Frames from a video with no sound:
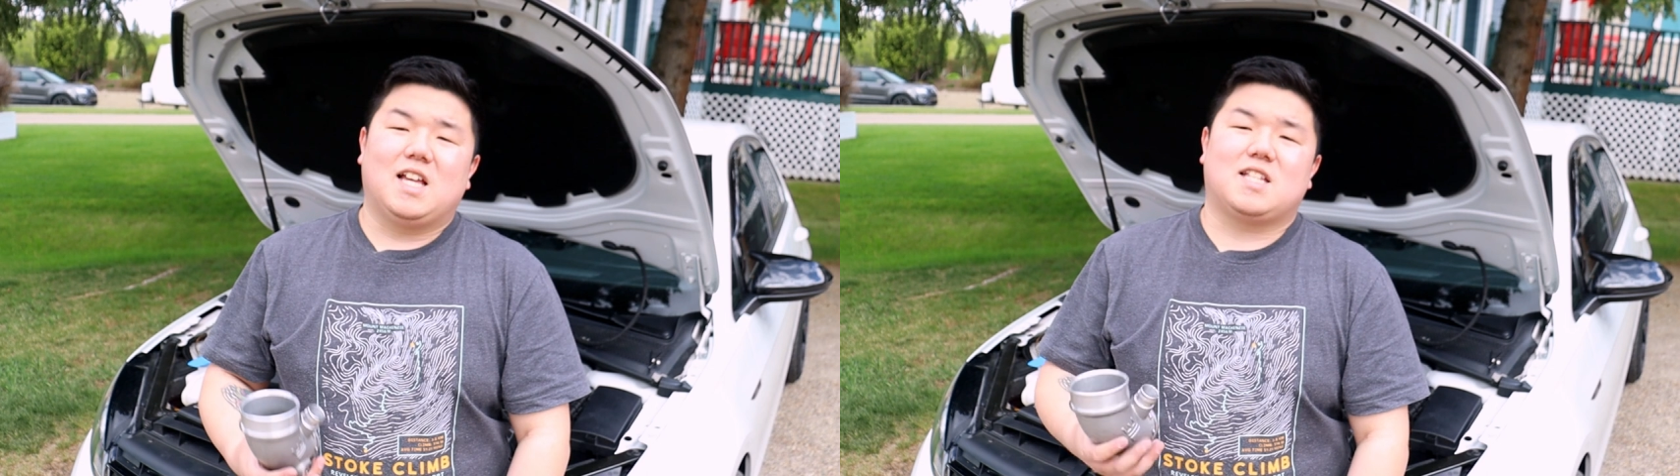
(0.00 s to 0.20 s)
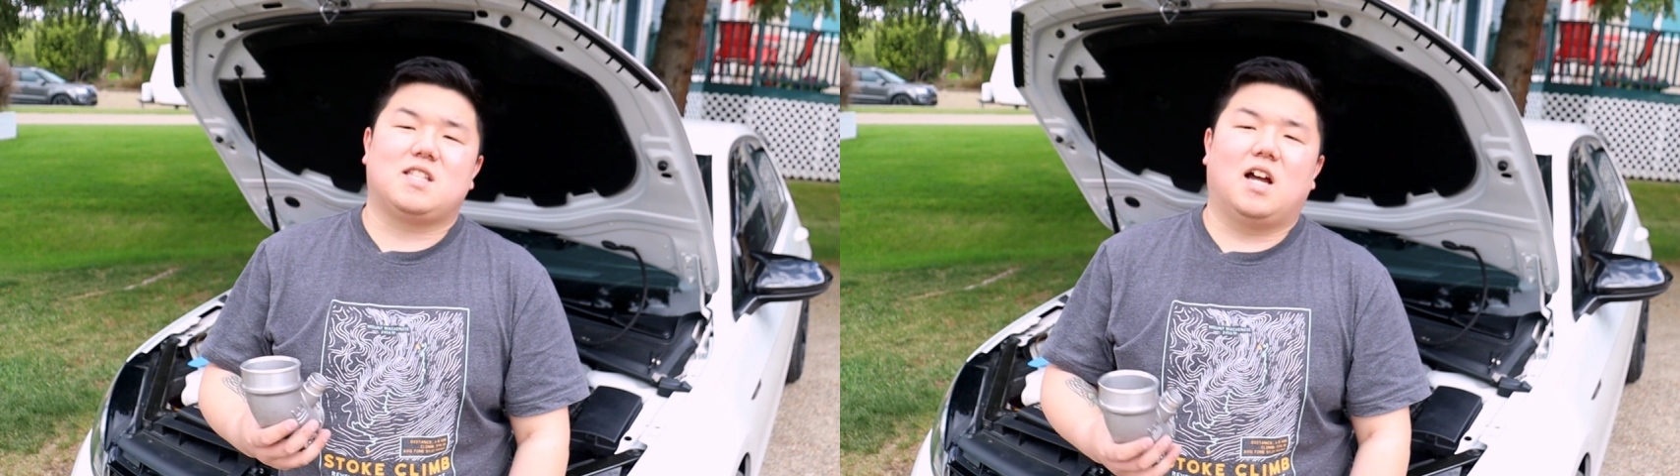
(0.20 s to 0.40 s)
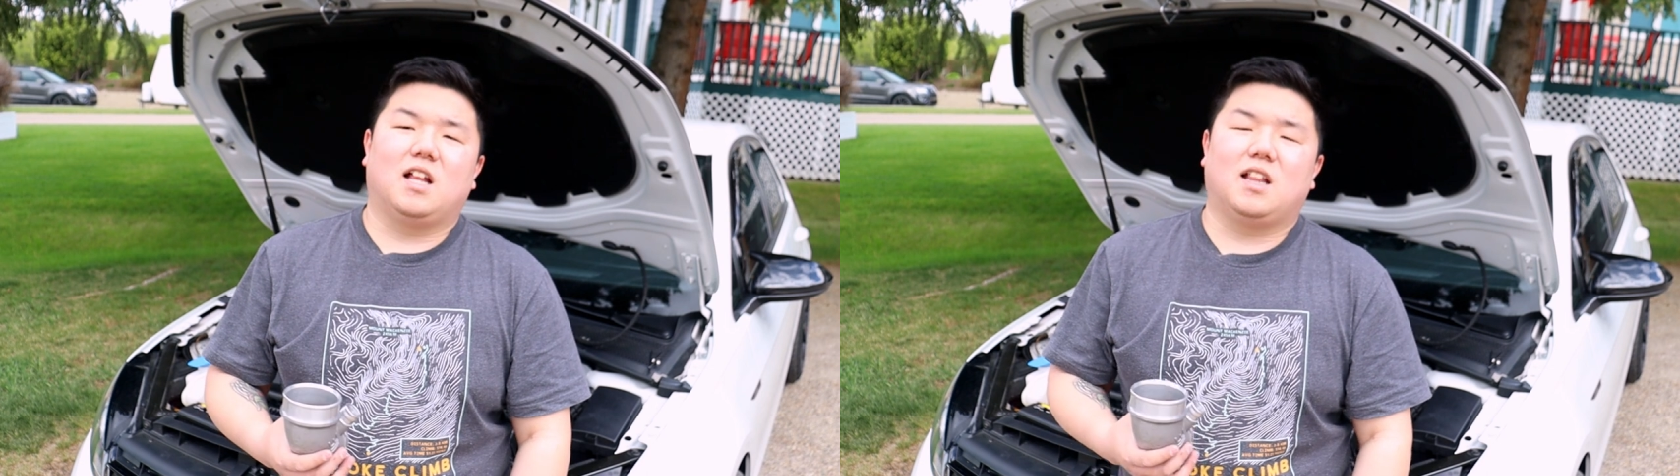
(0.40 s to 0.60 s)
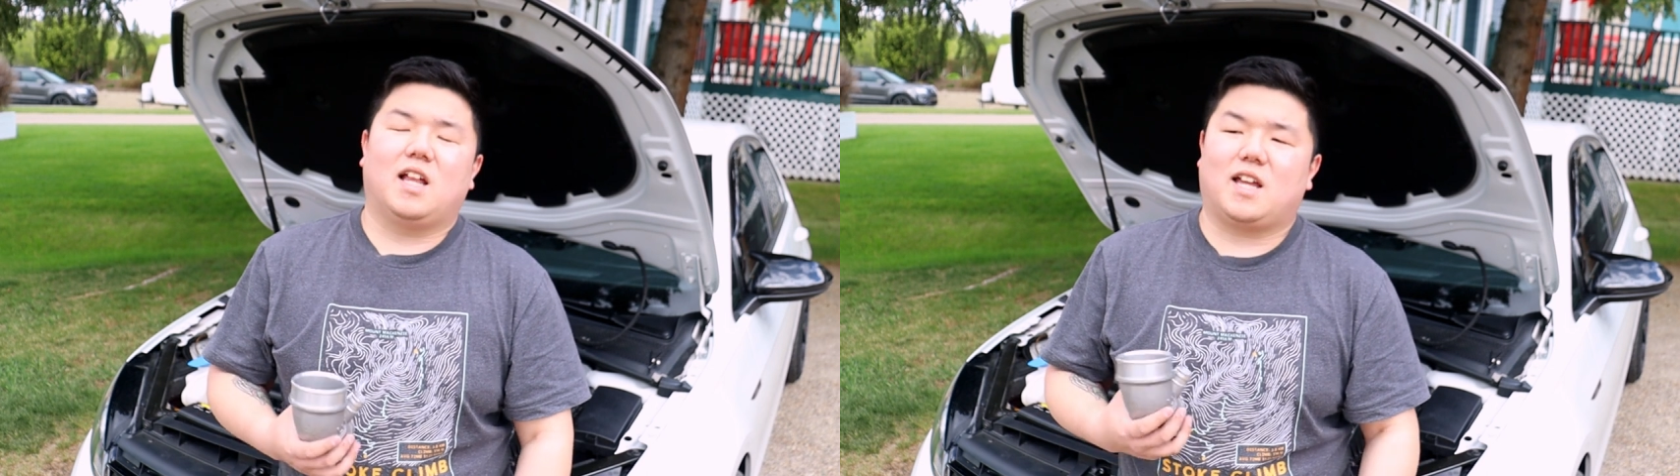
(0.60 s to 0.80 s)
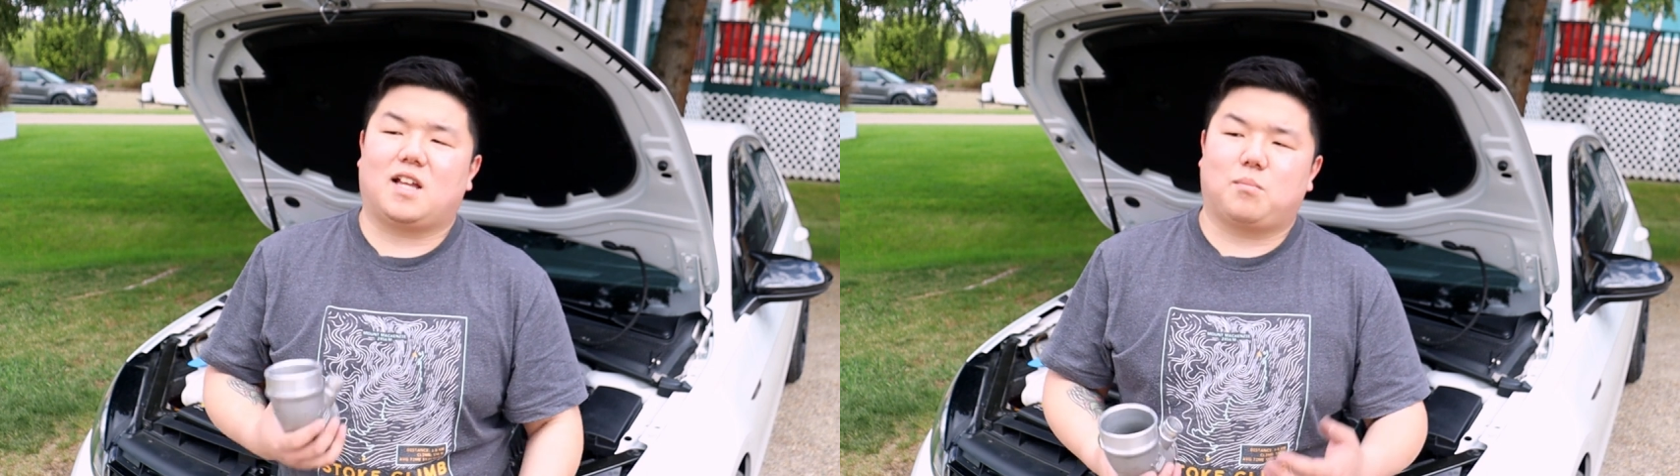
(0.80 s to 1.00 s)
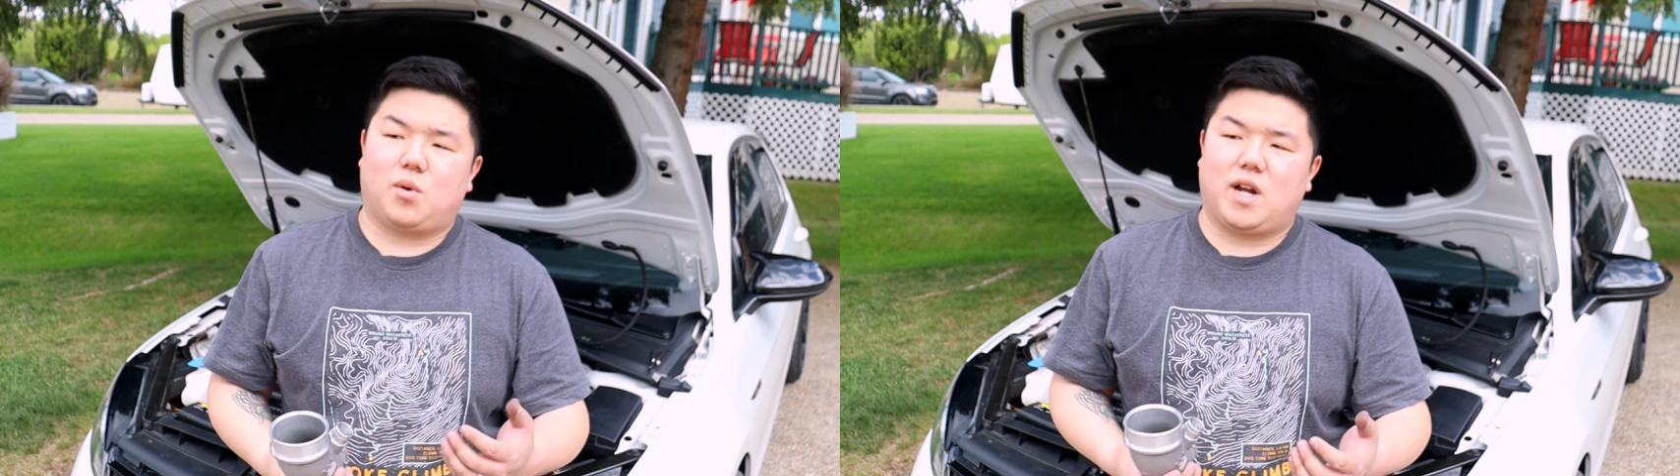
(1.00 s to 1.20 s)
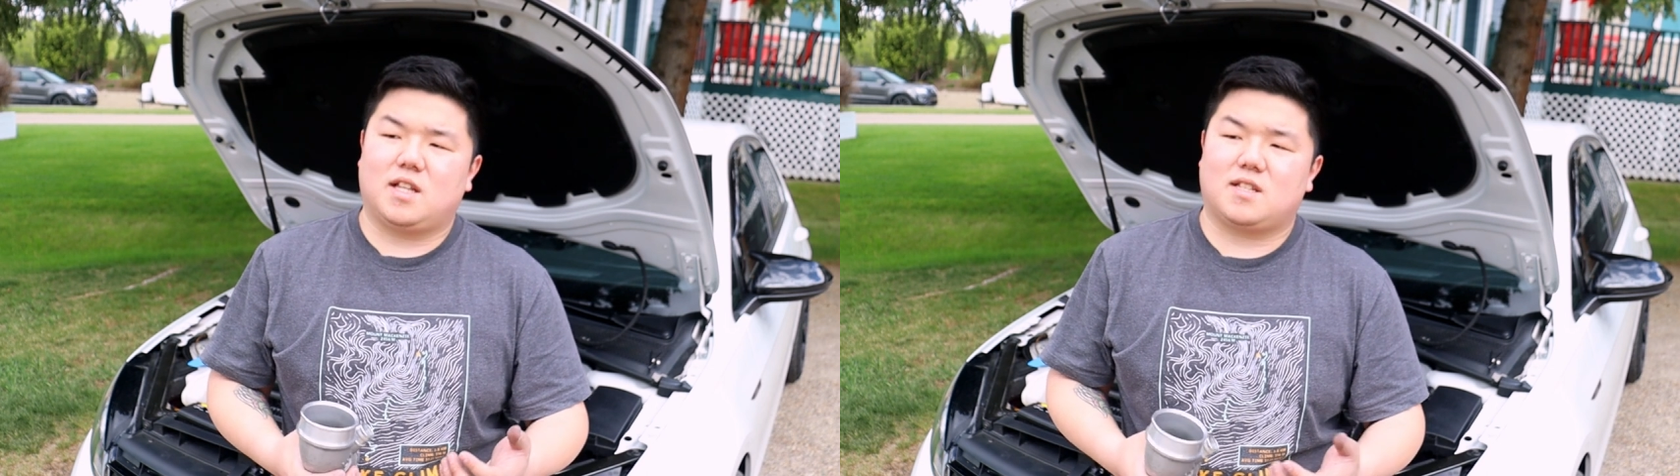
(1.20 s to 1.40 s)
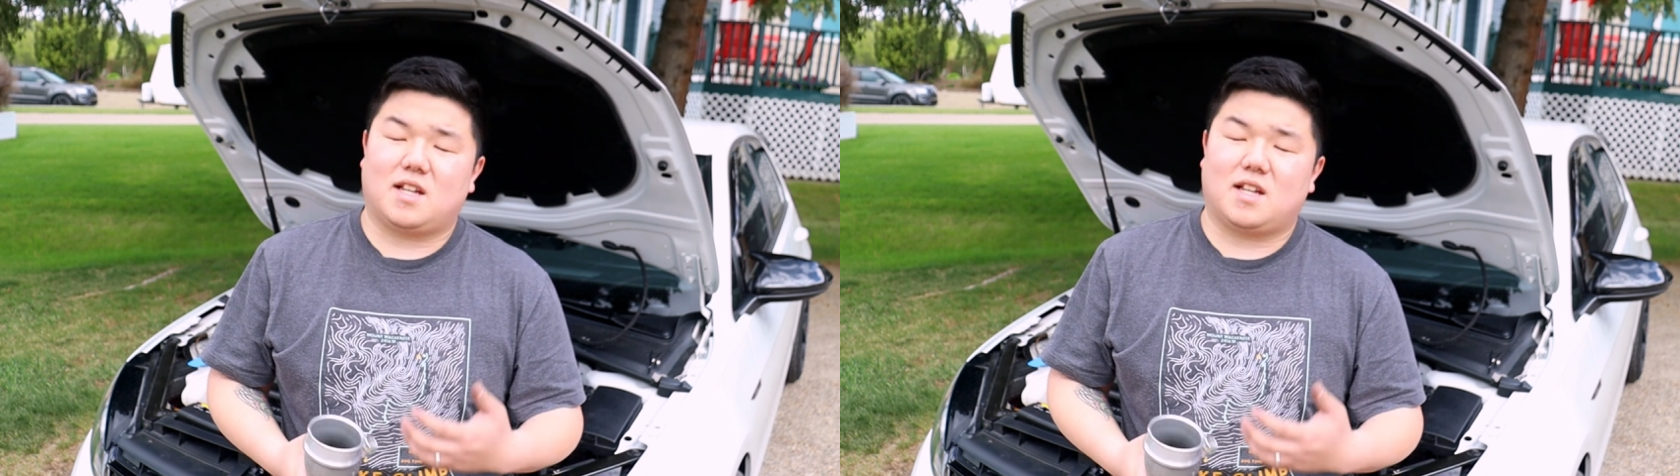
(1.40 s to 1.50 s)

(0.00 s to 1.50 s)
It's not like brands